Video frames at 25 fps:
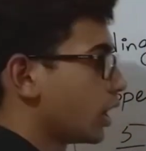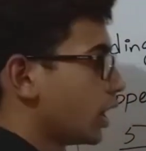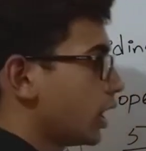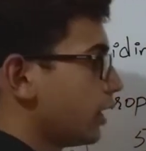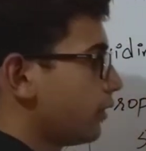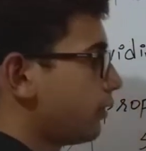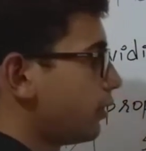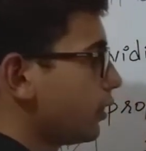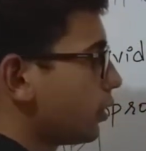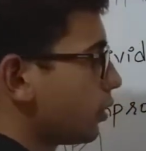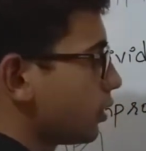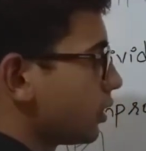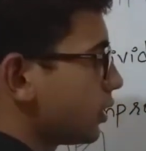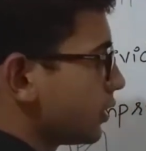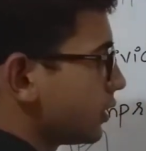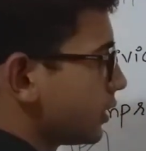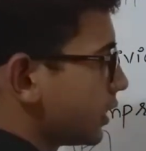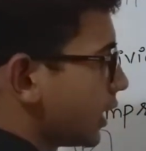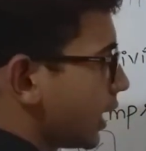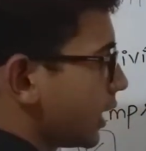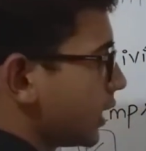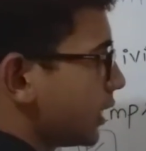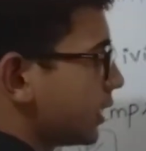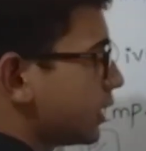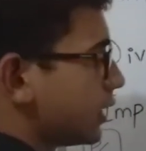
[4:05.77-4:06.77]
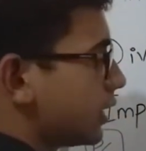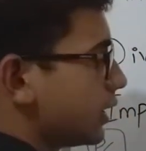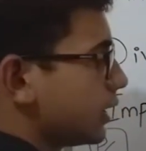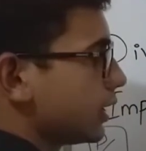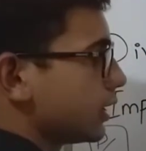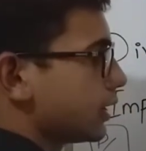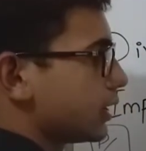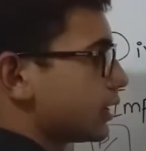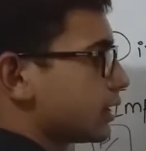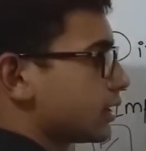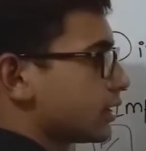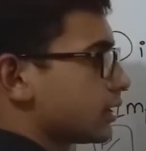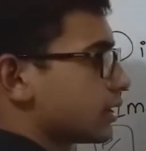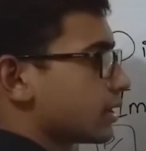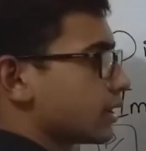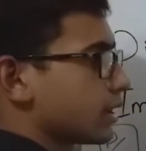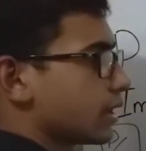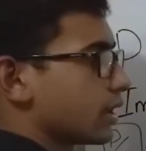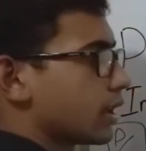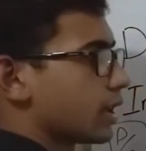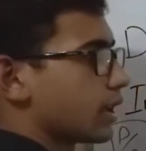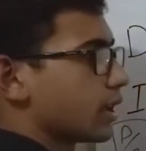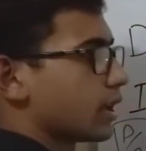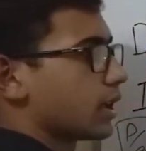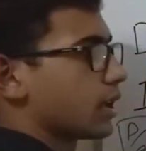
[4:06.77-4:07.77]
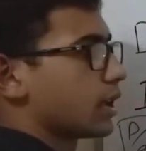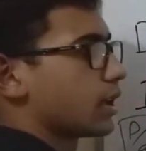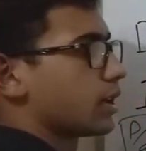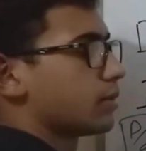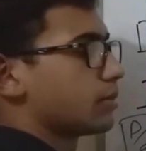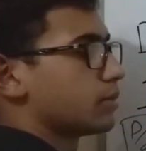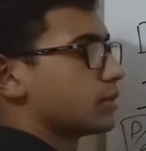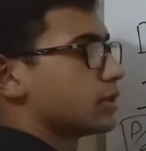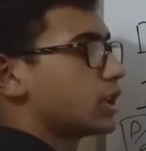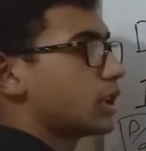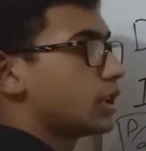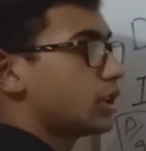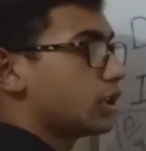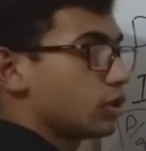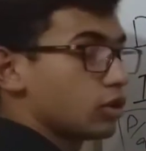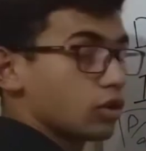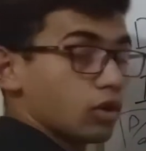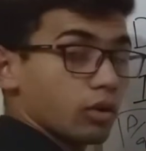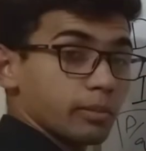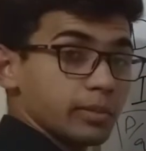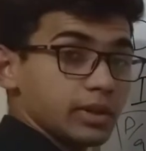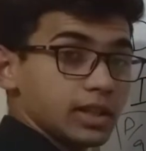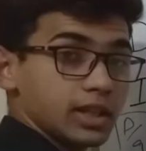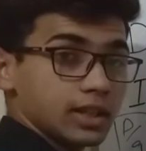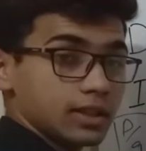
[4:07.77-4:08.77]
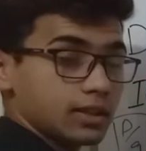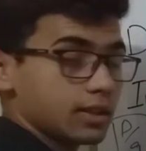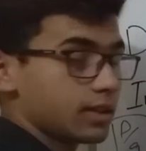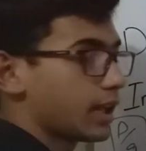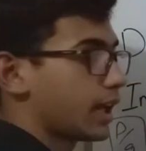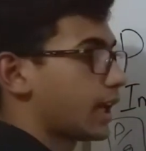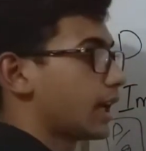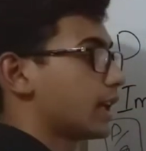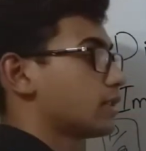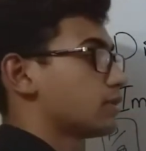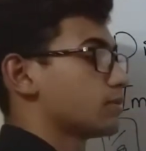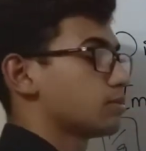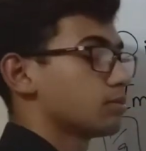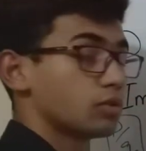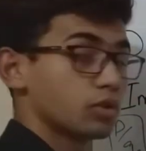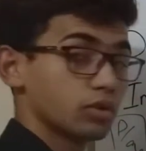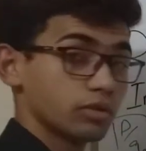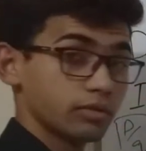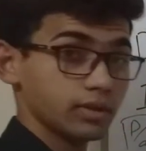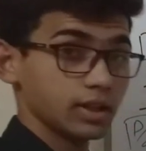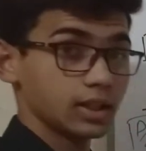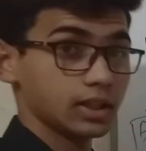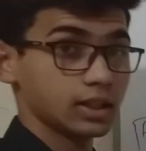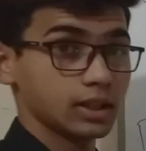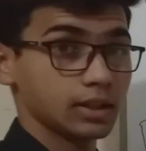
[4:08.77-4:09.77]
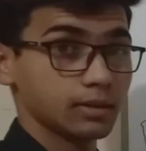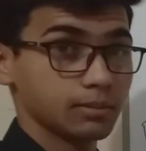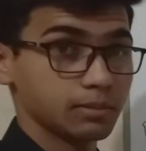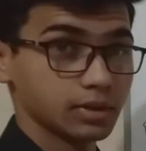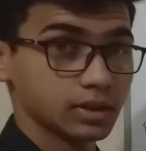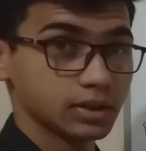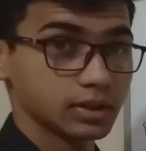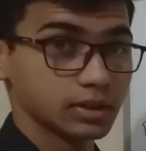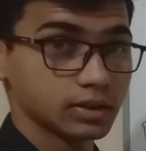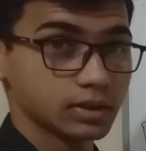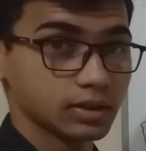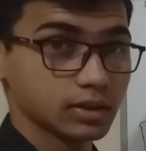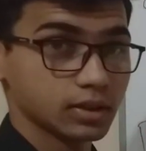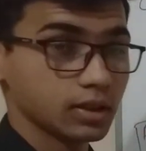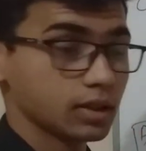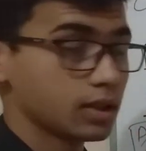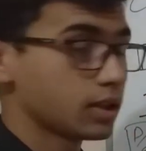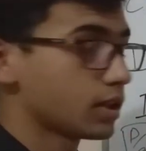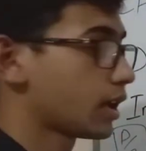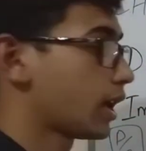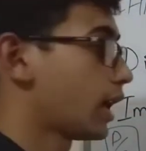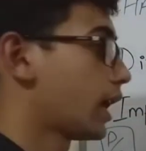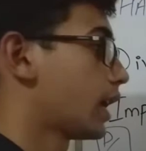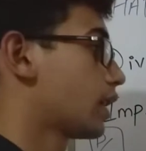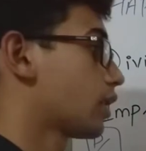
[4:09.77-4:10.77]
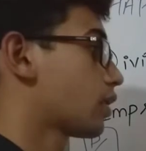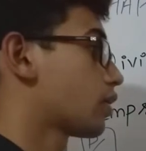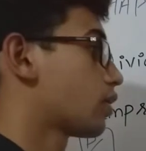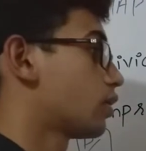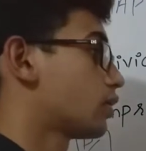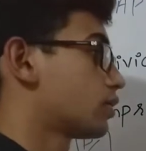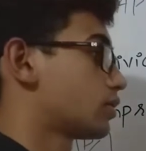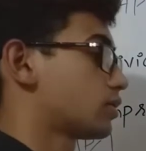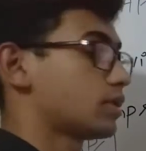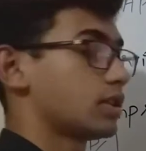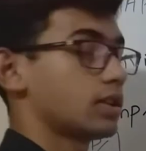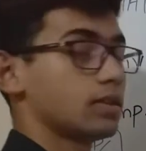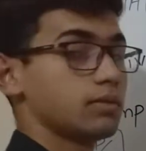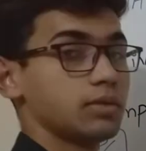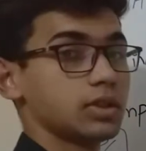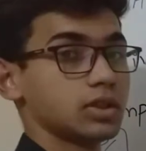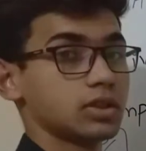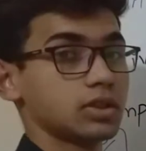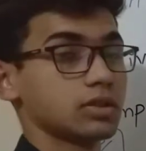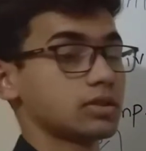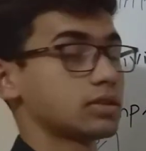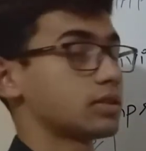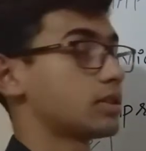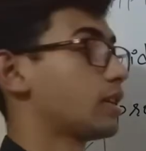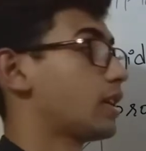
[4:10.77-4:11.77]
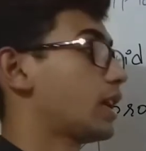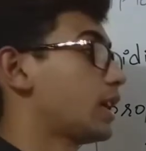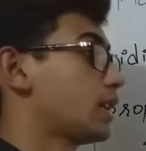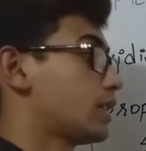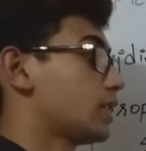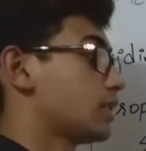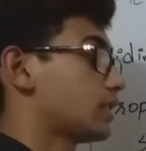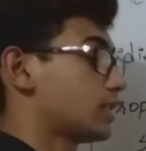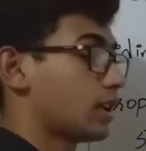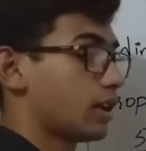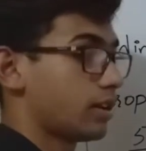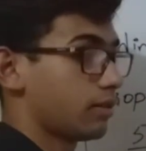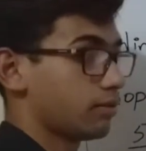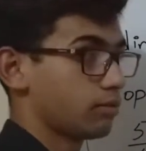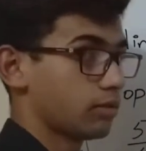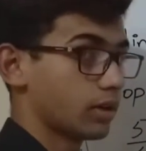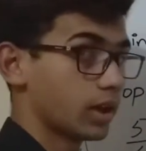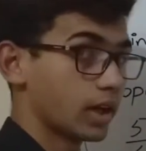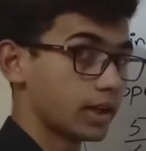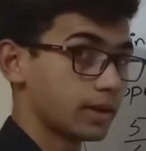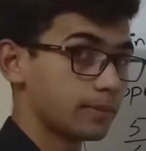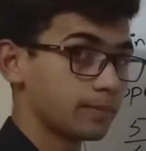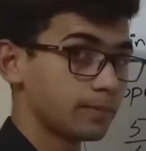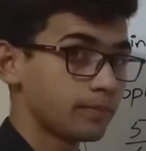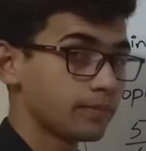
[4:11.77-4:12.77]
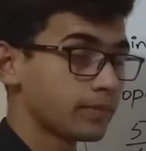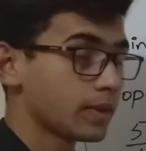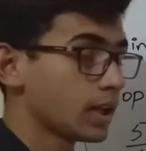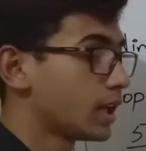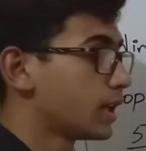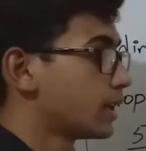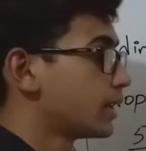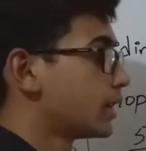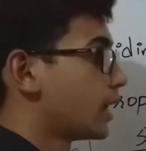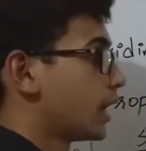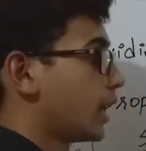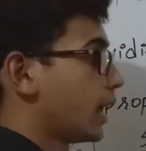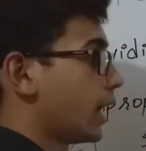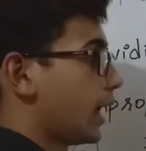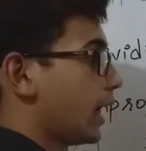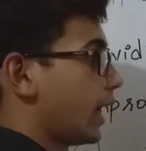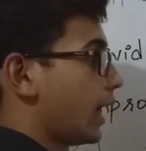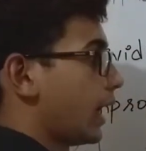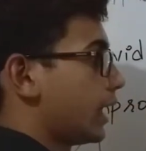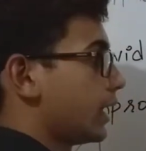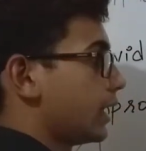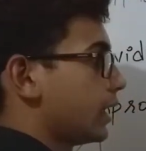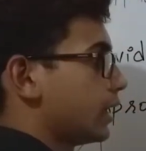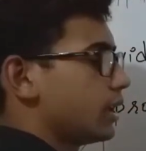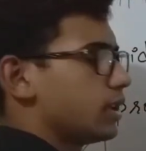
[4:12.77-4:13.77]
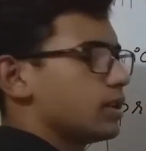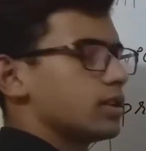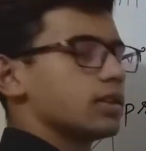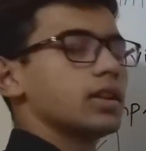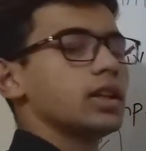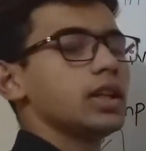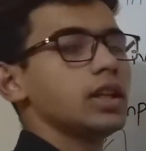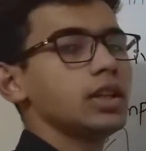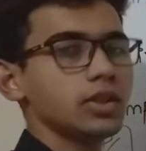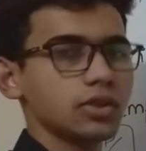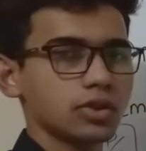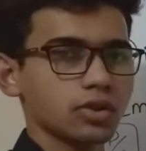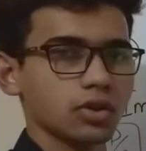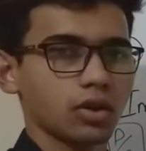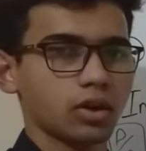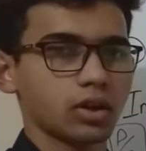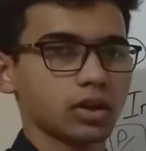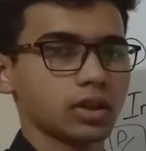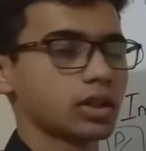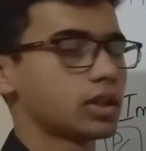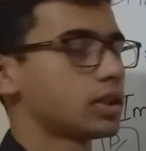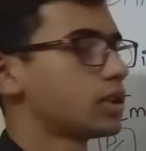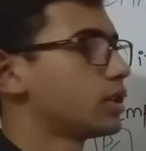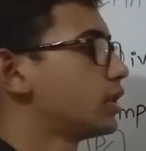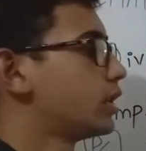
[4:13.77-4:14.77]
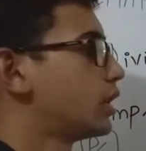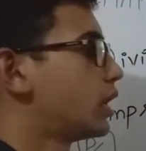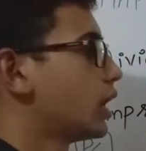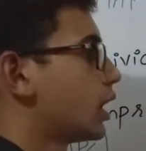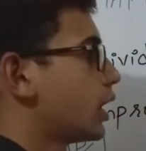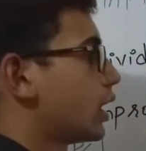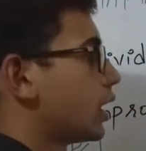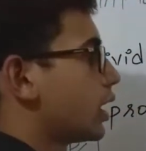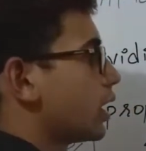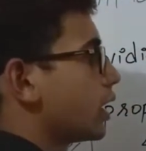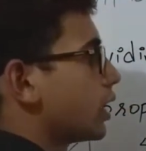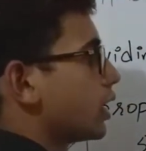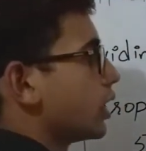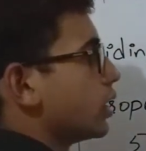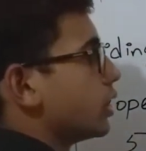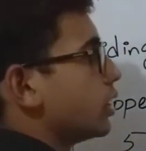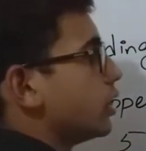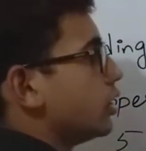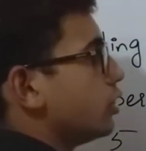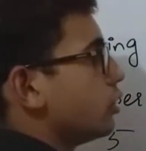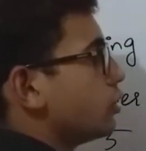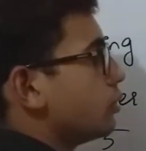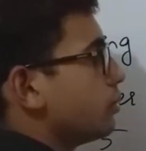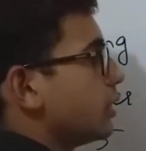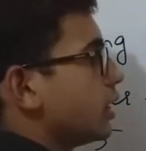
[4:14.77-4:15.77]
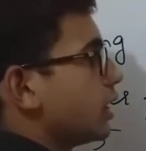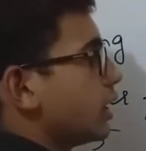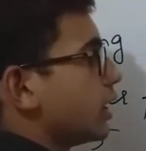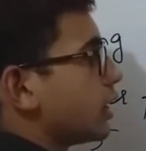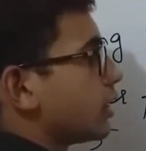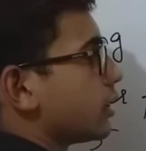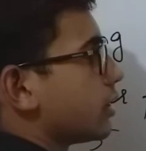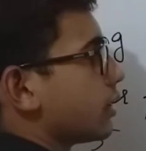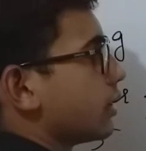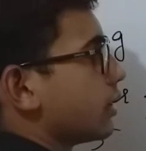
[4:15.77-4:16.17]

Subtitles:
If you notice that this the denominator has more variables and a constant which is greater than 1. And in short, the numerator